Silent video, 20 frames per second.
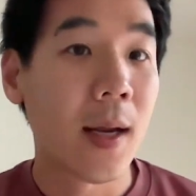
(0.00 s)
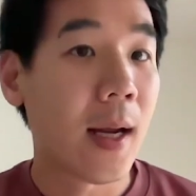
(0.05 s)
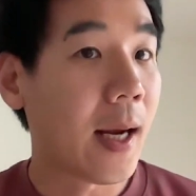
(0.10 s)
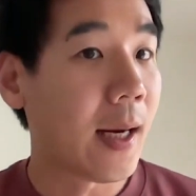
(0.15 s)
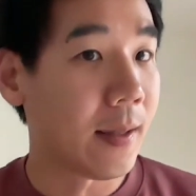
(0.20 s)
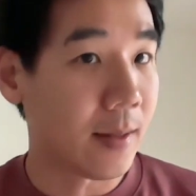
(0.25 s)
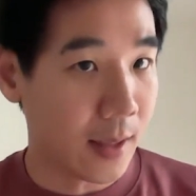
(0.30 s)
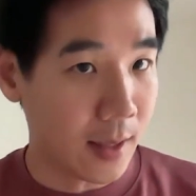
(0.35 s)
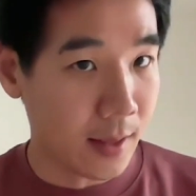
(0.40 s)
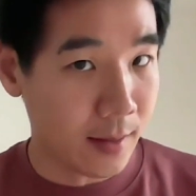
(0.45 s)

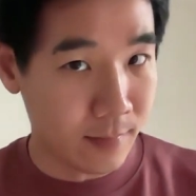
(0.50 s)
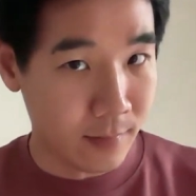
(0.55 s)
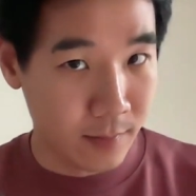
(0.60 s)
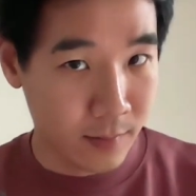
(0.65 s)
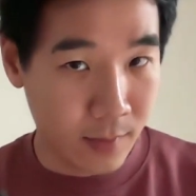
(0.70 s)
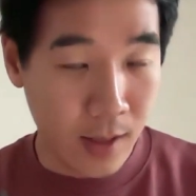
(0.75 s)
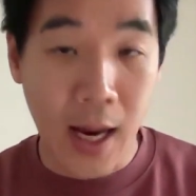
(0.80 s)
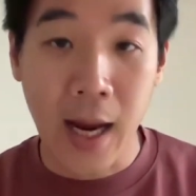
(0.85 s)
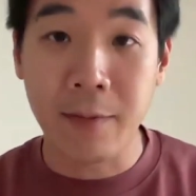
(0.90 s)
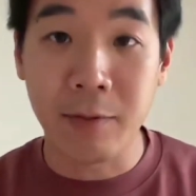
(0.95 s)
And then
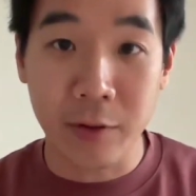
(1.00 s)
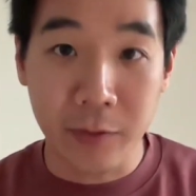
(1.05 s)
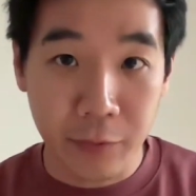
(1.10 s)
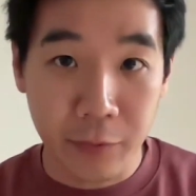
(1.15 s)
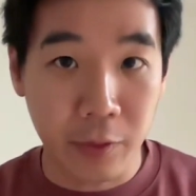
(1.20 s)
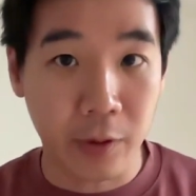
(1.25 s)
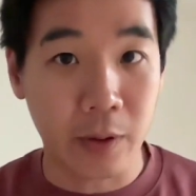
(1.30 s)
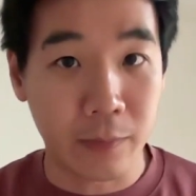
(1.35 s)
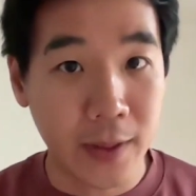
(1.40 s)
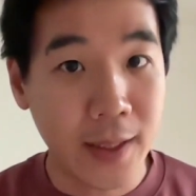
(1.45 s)
every
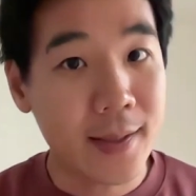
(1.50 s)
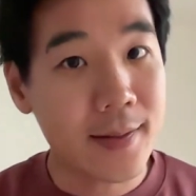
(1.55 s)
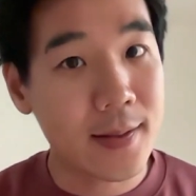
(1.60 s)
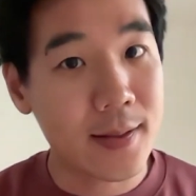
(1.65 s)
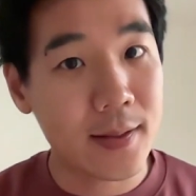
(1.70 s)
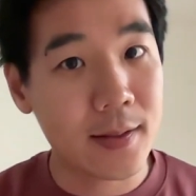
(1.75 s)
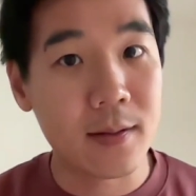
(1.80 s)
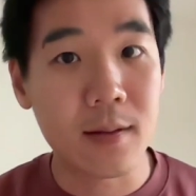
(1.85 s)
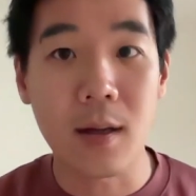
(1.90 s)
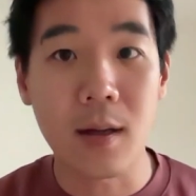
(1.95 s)
3
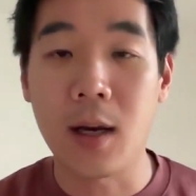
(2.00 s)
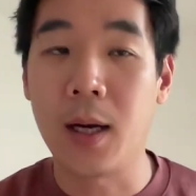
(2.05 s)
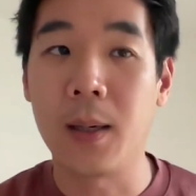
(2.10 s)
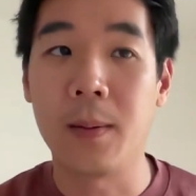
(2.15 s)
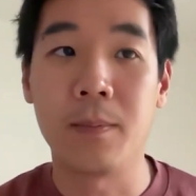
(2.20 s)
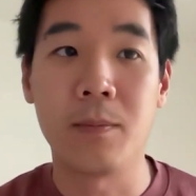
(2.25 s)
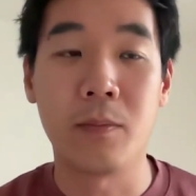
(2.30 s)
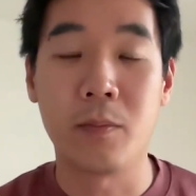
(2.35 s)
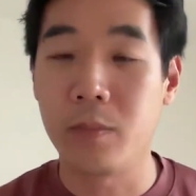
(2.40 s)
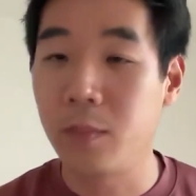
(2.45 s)
weeks,
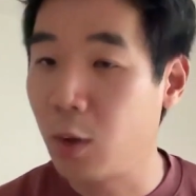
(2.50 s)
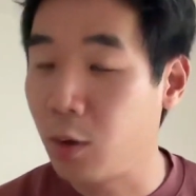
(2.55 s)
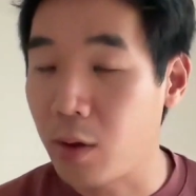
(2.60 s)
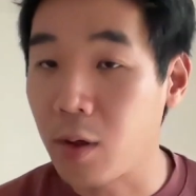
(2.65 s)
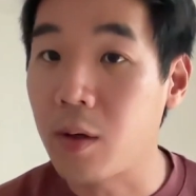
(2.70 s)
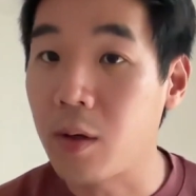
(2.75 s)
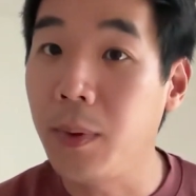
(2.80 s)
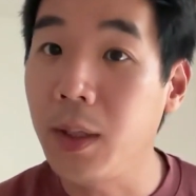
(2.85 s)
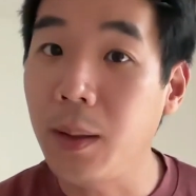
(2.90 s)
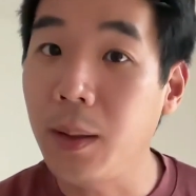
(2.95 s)
local
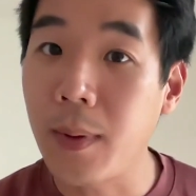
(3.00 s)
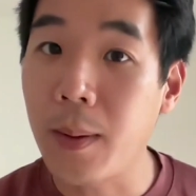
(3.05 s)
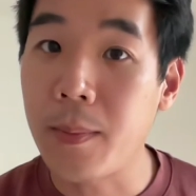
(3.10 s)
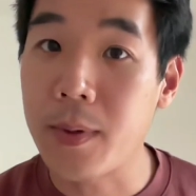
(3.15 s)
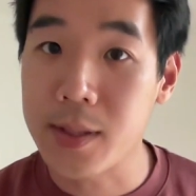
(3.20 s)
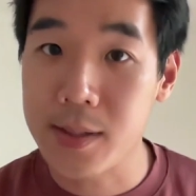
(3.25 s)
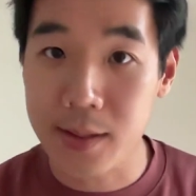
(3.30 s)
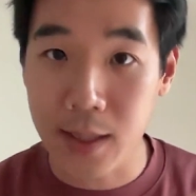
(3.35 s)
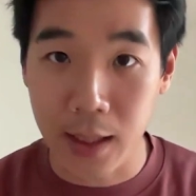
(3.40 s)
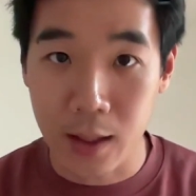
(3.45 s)
community
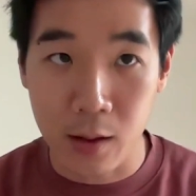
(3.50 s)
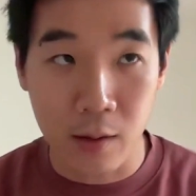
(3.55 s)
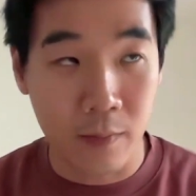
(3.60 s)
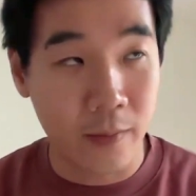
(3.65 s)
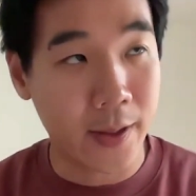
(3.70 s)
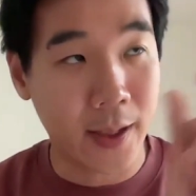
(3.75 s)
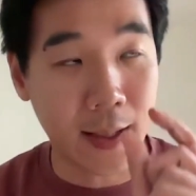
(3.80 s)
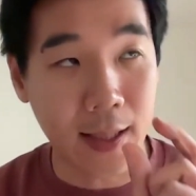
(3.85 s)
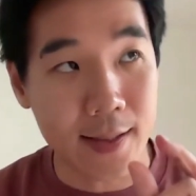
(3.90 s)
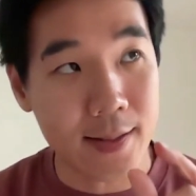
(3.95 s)
members take
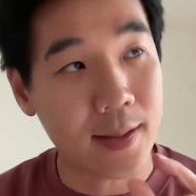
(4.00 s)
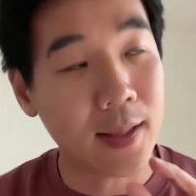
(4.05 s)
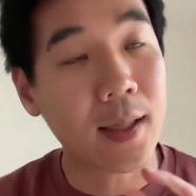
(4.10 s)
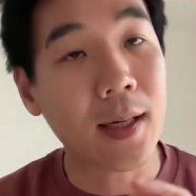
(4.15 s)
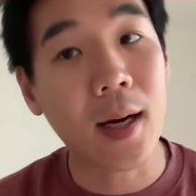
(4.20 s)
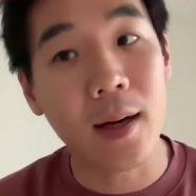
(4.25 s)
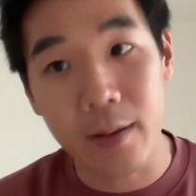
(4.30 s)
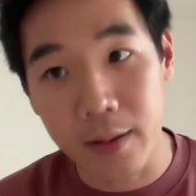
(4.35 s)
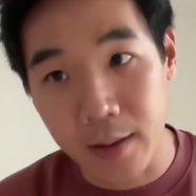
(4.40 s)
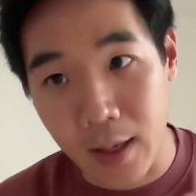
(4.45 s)
over that SD
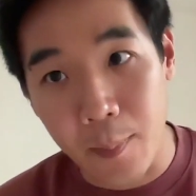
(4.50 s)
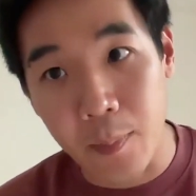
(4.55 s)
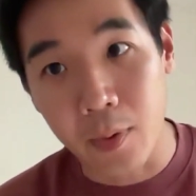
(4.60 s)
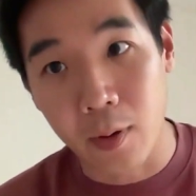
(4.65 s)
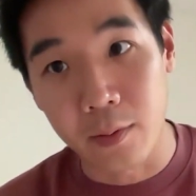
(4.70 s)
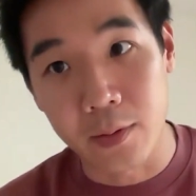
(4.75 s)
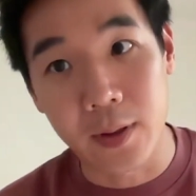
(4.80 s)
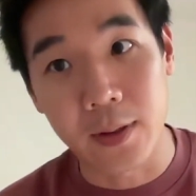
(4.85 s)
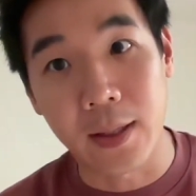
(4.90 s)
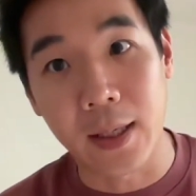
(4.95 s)
card and
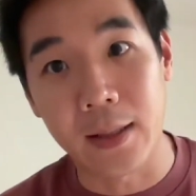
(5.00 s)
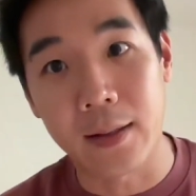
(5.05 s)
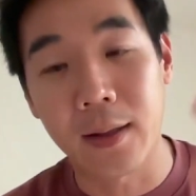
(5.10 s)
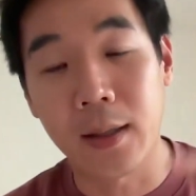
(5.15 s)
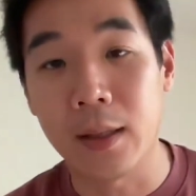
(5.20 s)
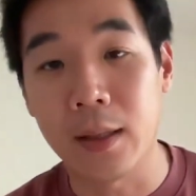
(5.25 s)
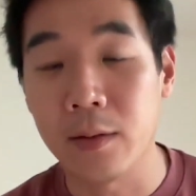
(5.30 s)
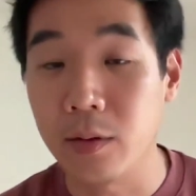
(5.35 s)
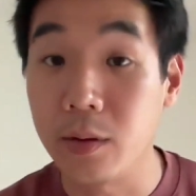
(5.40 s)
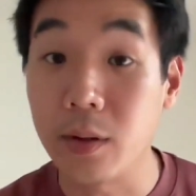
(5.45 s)
upload the data
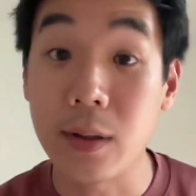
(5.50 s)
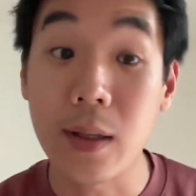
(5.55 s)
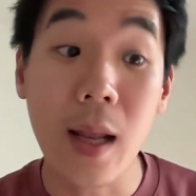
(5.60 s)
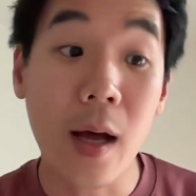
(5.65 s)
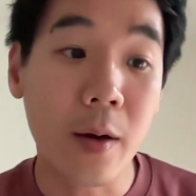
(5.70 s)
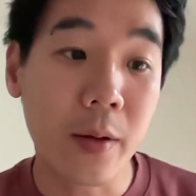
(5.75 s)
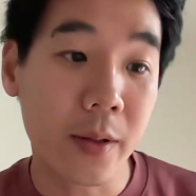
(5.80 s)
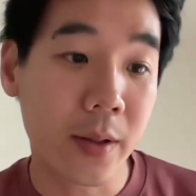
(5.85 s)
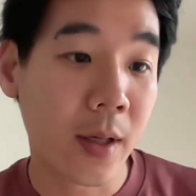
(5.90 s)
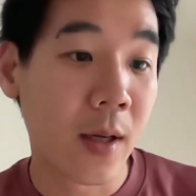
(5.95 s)
into the
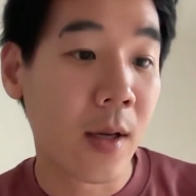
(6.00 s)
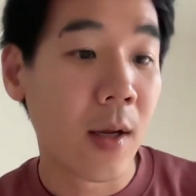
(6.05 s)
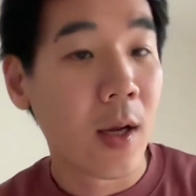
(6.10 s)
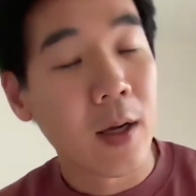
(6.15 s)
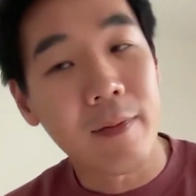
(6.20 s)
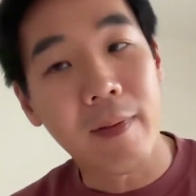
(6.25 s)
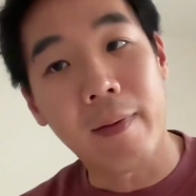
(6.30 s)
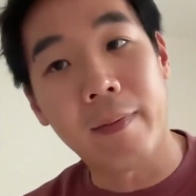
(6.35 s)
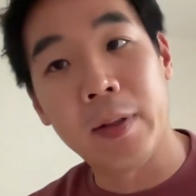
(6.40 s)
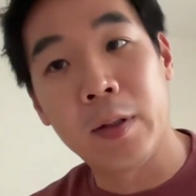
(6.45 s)
cloud,
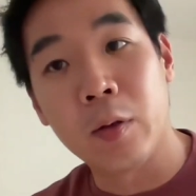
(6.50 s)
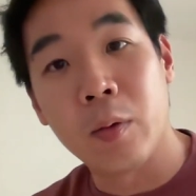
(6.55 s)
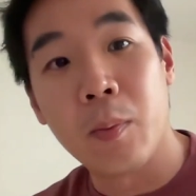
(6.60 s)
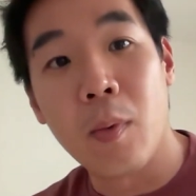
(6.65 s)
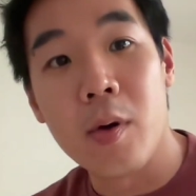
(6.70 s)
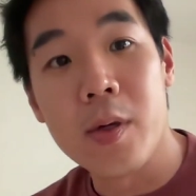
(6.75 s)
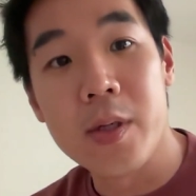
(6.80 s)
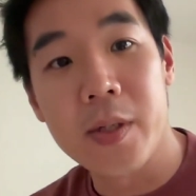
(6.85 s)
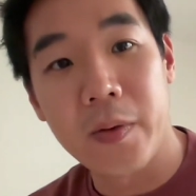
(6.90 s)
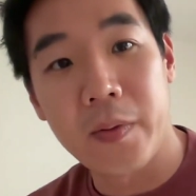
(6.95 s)
where we do
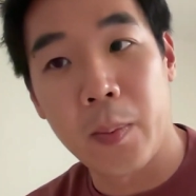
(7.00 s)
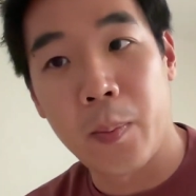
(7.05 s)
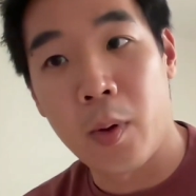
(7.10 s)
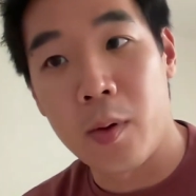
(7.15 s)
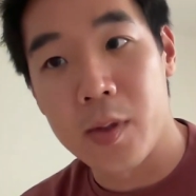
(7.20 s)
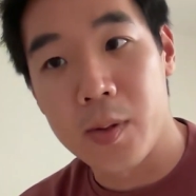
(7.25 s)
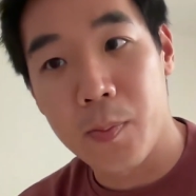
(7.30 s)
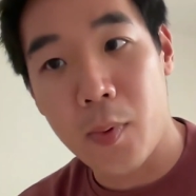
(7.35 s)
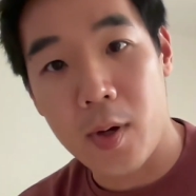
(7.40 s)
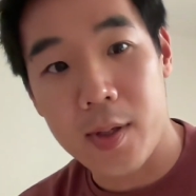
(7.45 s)
most of the
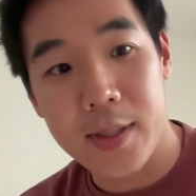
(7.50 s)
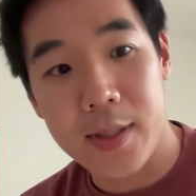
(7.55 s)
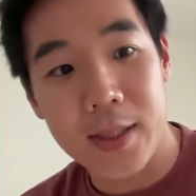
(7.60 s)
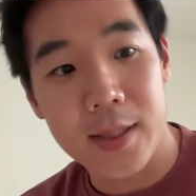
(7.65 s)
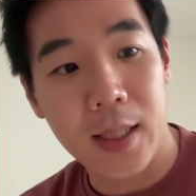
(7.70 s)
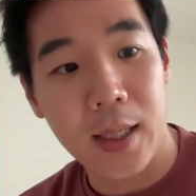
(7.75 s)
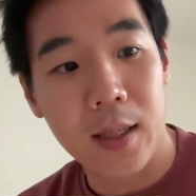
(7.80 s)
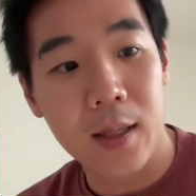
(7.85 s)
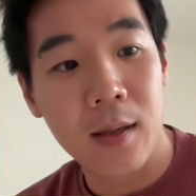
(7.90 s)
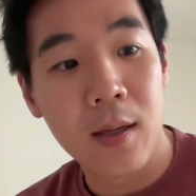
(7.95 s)

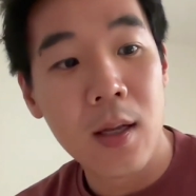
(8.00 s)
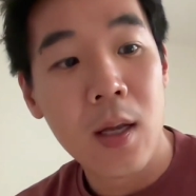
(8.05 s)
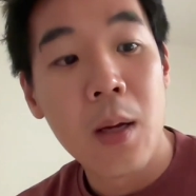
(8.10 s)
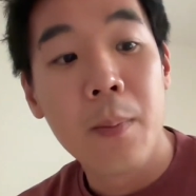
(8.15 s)
post-processing.